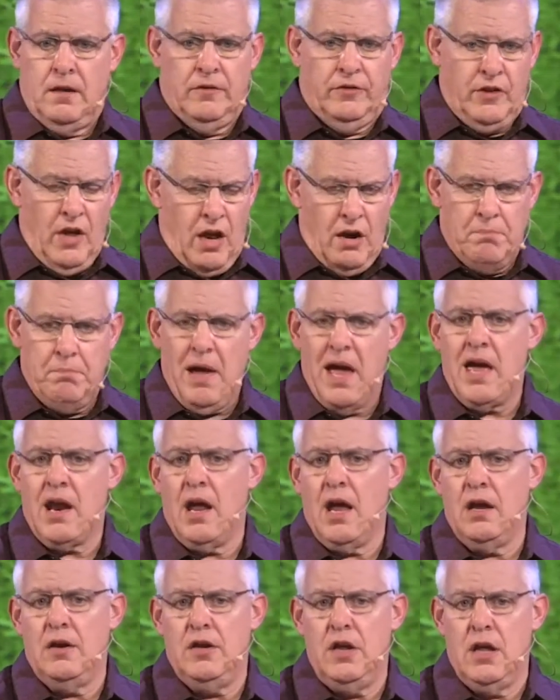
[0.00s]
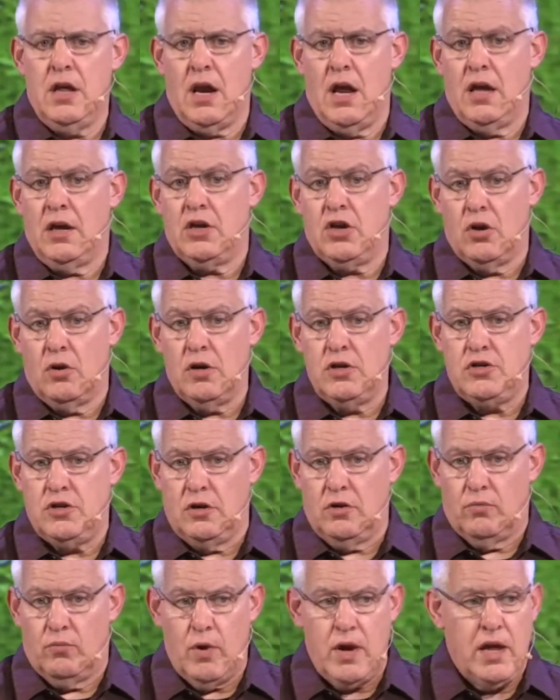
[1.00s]
It's not a bad idea, and I encourage
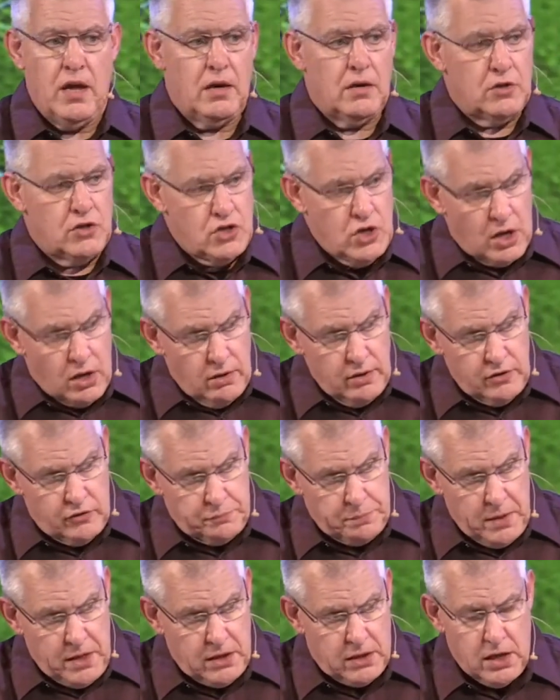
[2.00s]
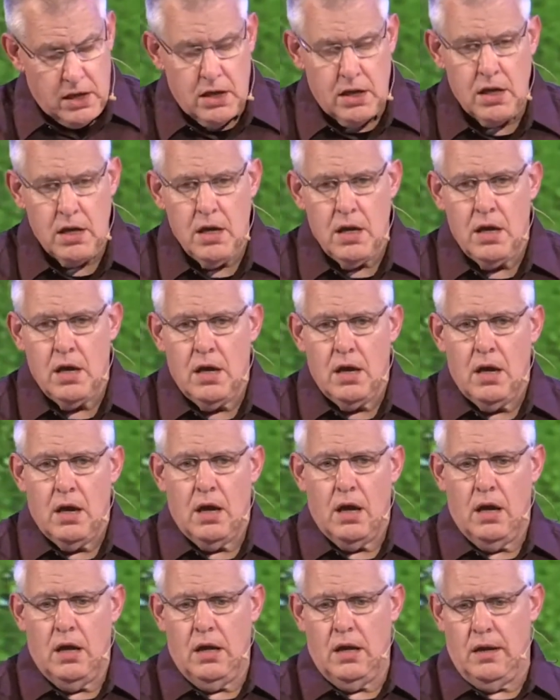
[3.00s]
you to rent, generally speaking,
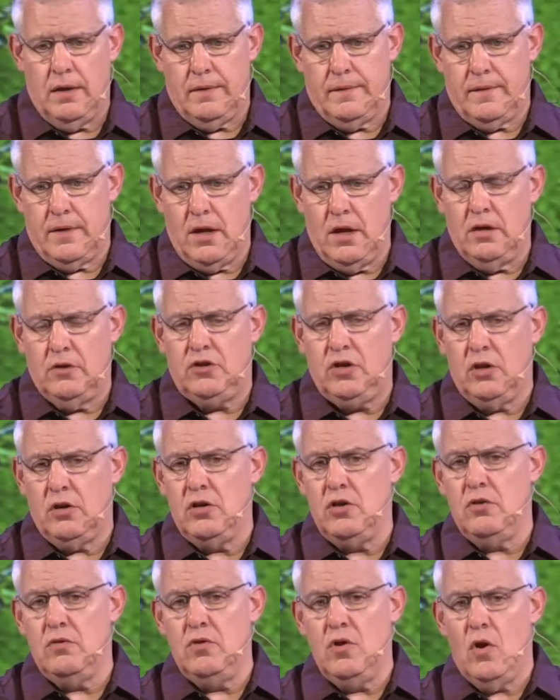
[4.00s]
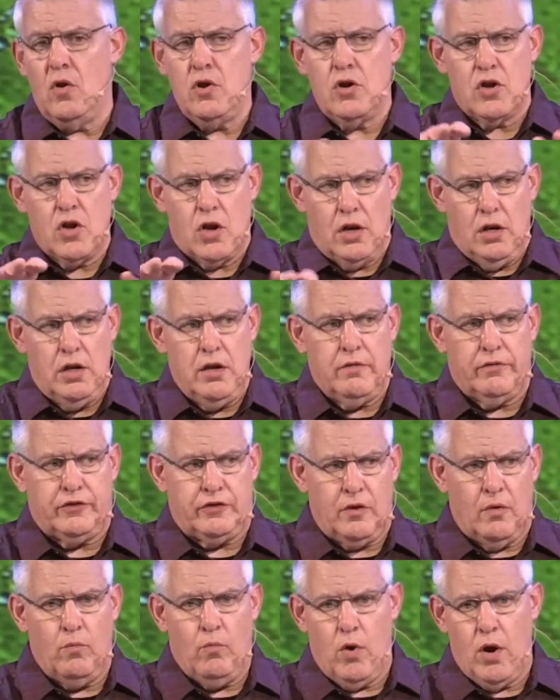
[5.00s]
until you know you're going to live
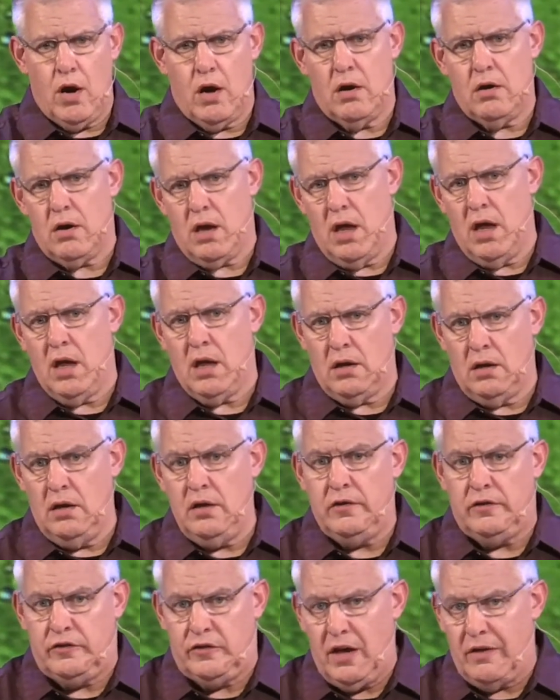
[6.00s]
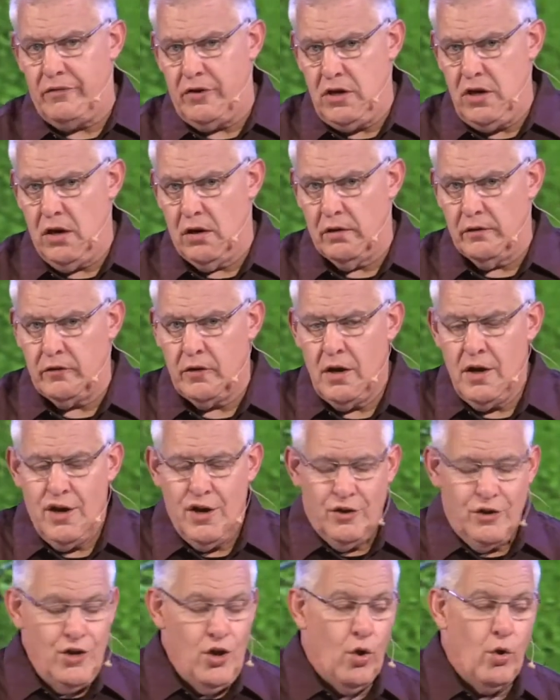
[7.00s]
somewhere at least 7 years.
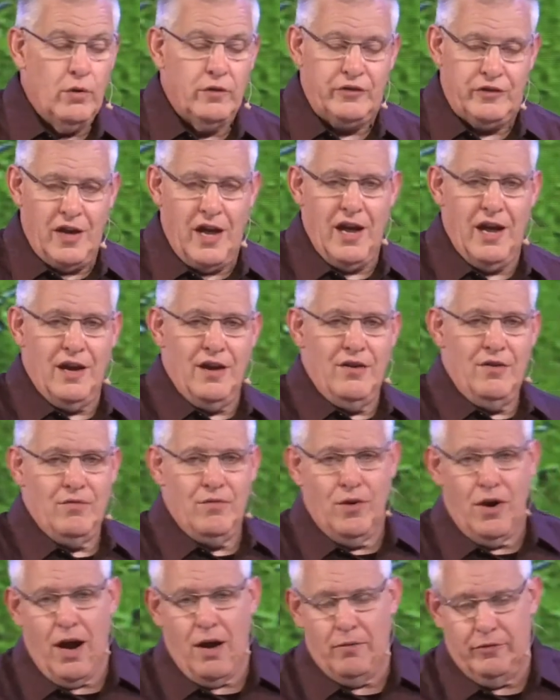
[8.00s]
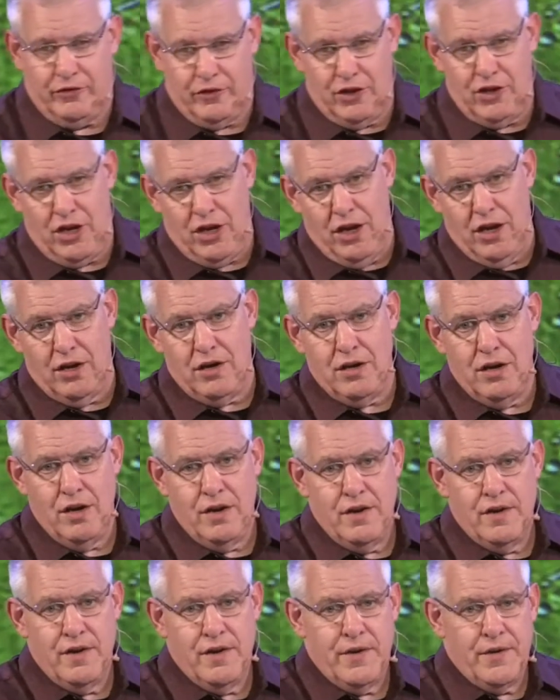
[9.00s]
The old saying when I was a kid,
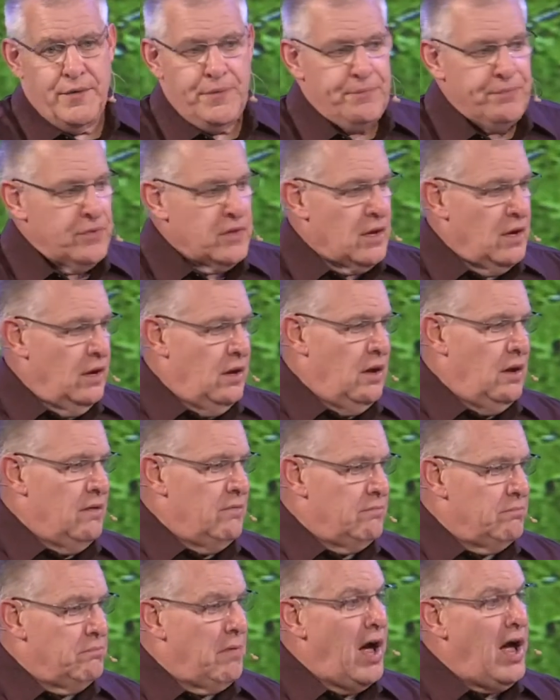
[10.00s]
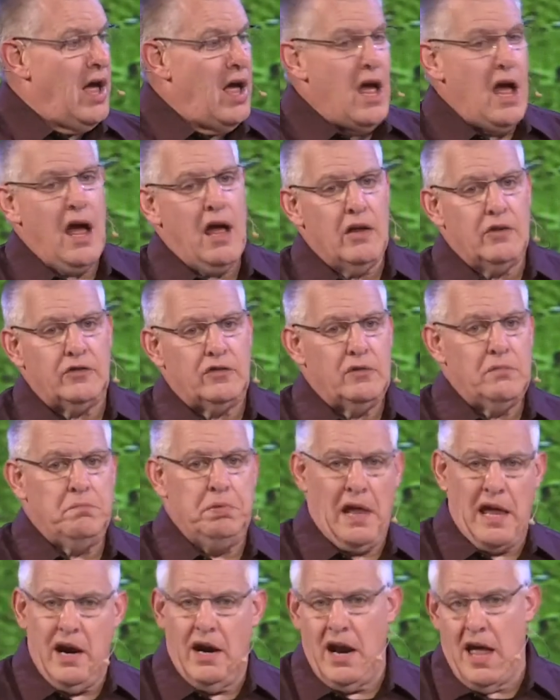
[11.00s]
buy a house,
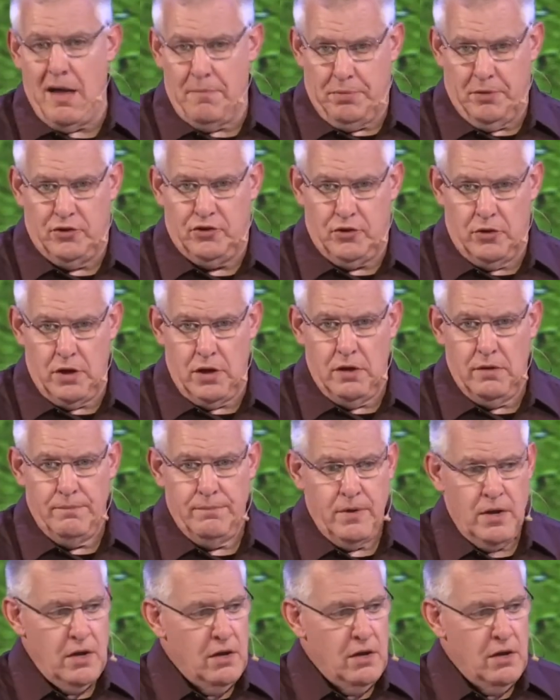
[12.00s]
plant an apple tree.